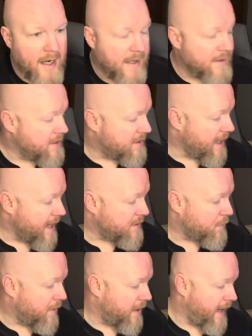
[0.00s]
This
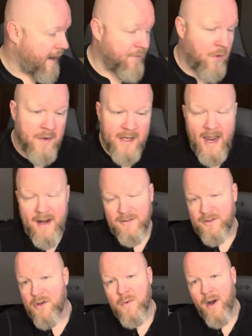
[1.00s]
next one, I've only
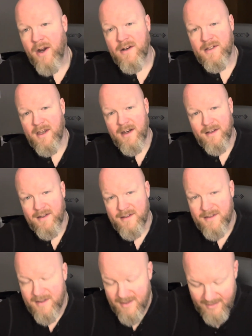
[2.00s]
gotten 2 wearings out of
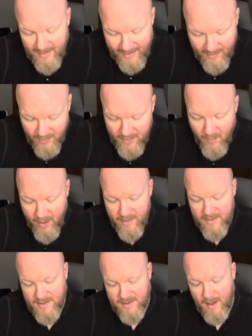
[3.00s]
this, and I only wear it
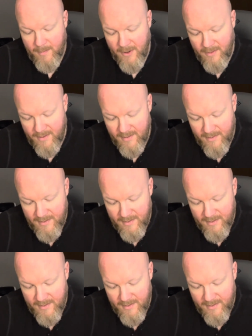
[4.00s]
in the summer.